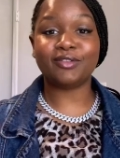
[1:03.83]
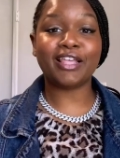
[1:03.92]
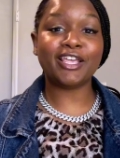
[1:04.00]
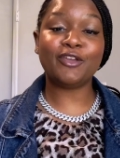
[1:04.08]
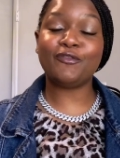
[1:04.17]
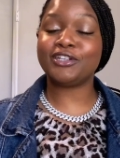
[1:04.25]

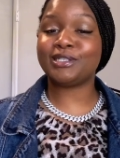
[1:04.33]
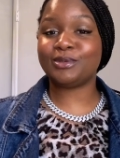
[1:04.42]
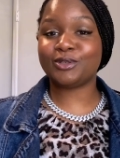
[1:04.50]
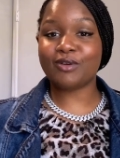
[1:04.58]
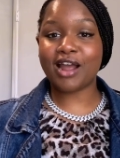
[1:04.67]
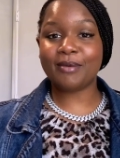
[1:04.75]
Thank you for
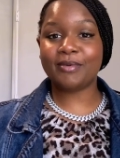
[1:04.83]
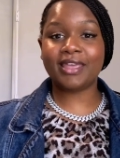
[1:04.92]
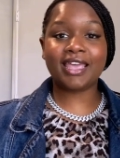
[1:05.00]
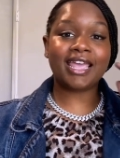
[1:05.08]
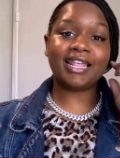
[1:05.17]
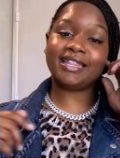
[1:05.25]
subscribing,
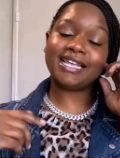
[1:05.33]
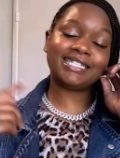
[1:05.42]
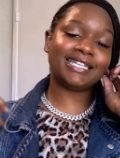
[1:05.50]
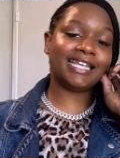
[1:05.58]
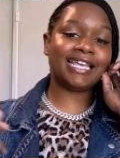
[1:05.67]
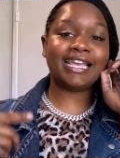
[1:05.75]
and let's
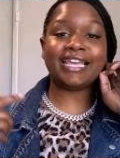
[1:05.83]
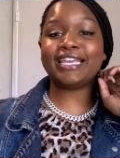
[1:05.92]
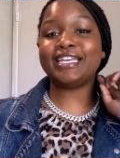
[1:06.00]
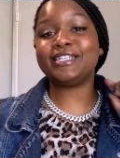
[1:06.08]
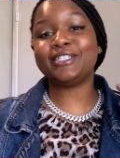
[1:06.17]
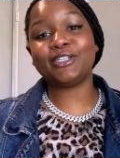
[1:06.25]
get
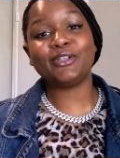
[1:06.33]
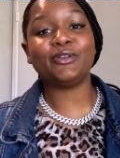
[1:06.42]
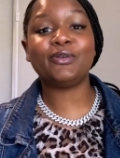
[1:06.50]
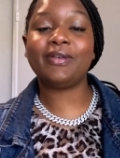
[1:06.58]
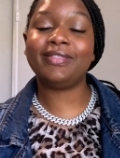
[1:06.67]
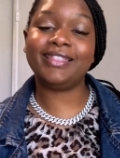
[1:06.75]

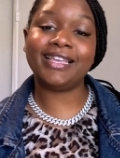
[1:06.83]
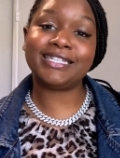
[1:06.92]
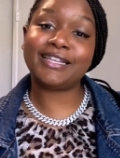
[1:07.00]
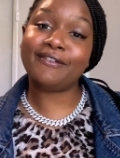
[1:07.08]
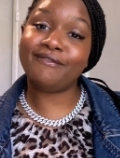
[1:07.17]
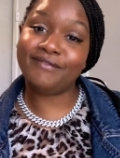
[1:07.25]
into this
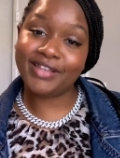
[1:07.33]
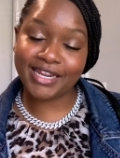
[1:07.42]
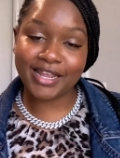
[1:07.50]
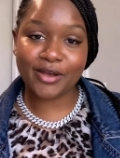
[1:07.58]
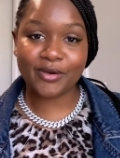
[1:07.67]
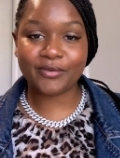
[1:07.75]
video.